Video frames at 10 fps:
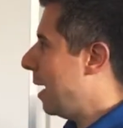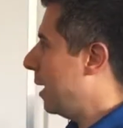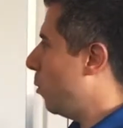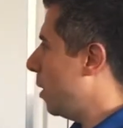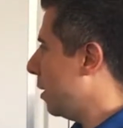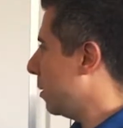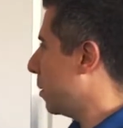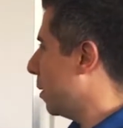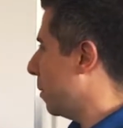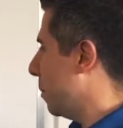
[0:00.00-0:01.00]
And I want
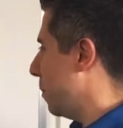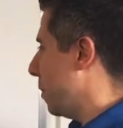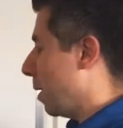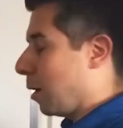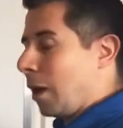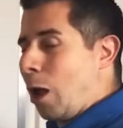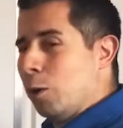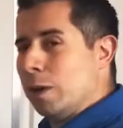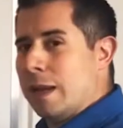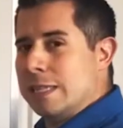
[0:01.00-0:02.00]
to
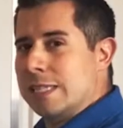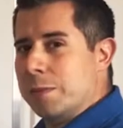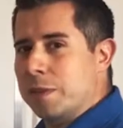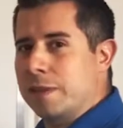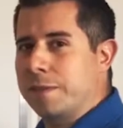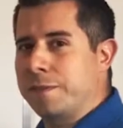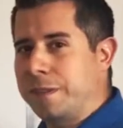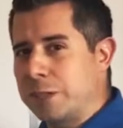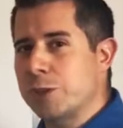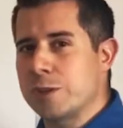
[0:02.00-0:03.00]
outline some of the
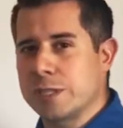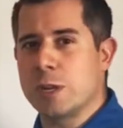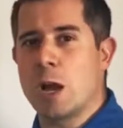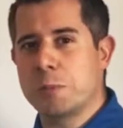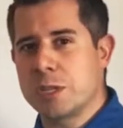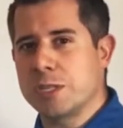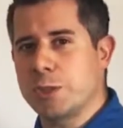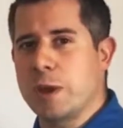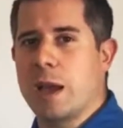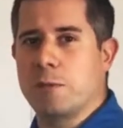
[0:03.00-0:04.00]
features and options
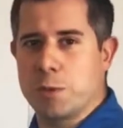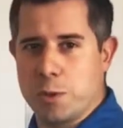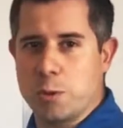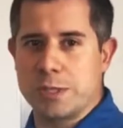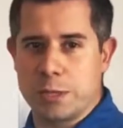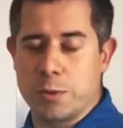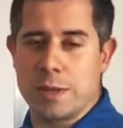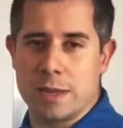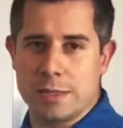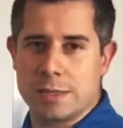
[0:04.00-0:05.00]
you have with hosting with
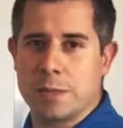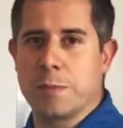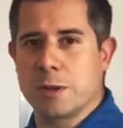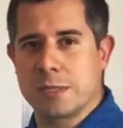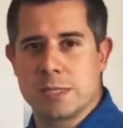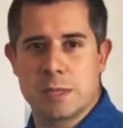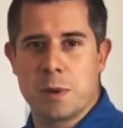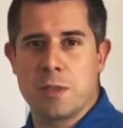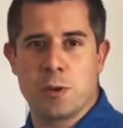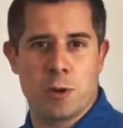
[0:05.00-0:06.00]
us compared to some
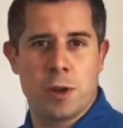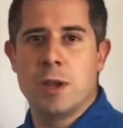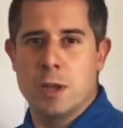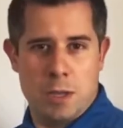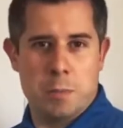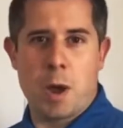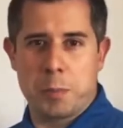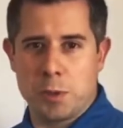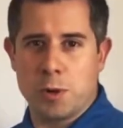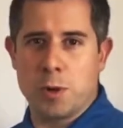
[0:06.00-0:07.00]
other
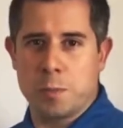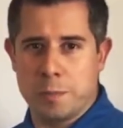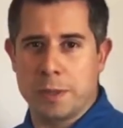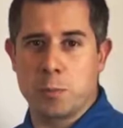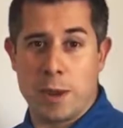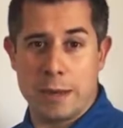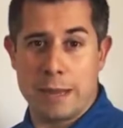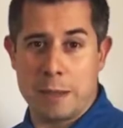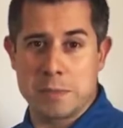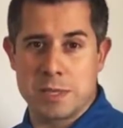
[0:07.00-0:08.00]
popular big brand
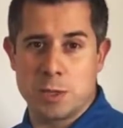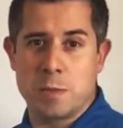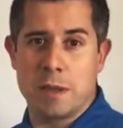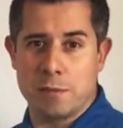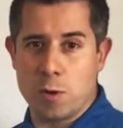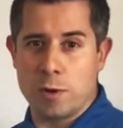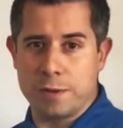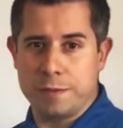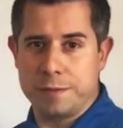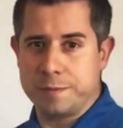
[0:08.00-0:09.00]
names that you may have heard
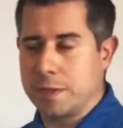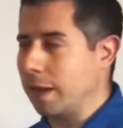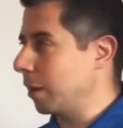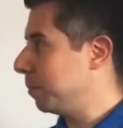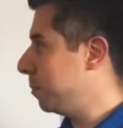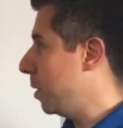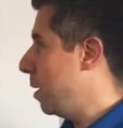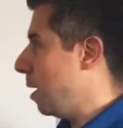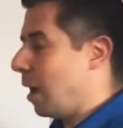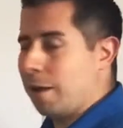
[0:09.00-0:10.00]
of that
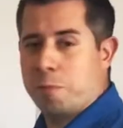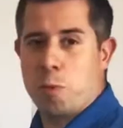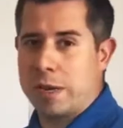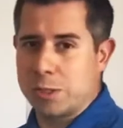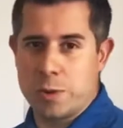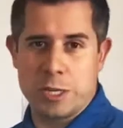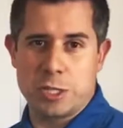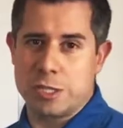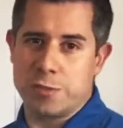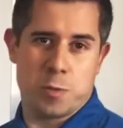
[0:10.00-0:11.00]
have price
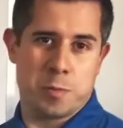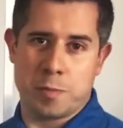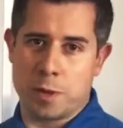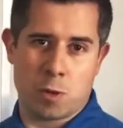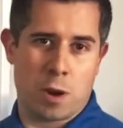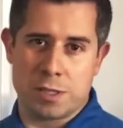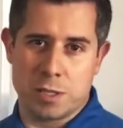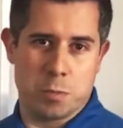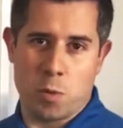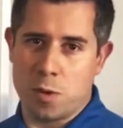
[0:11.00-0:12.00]
ranges from across
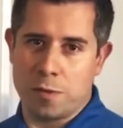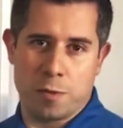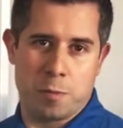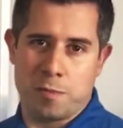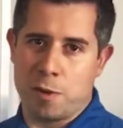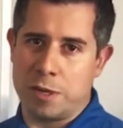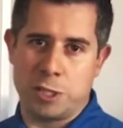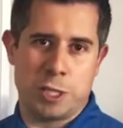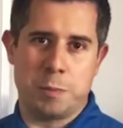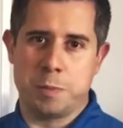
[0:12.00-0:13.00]
the board from very
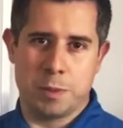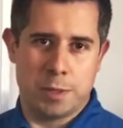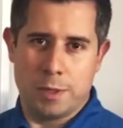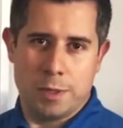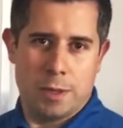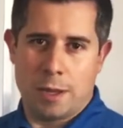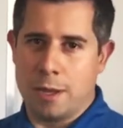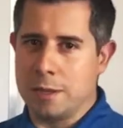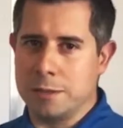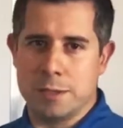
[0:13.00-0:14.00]
cheap
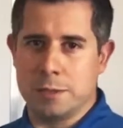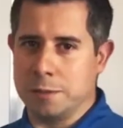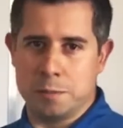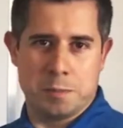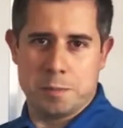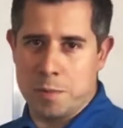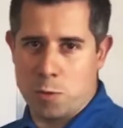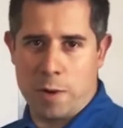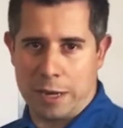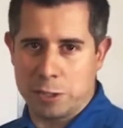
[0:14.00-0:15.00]
to
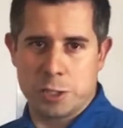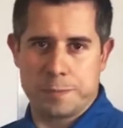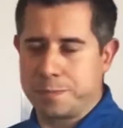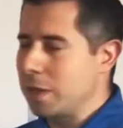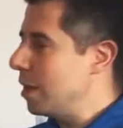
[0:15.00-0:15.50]
mid-range.